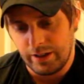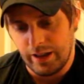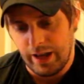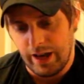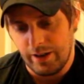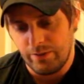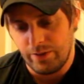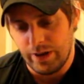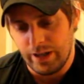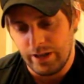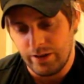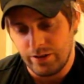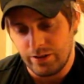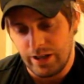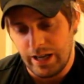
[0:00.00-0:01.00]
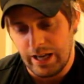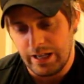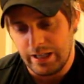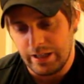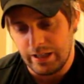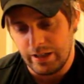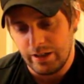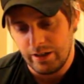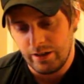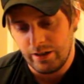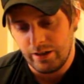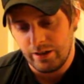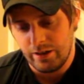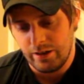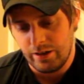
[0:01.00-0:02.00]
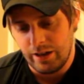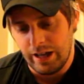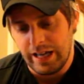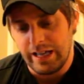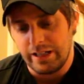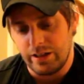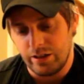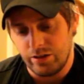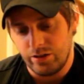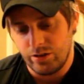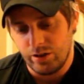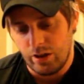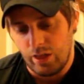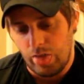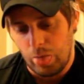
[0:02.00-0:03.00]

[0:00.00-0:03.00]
Cafes 80. 80s.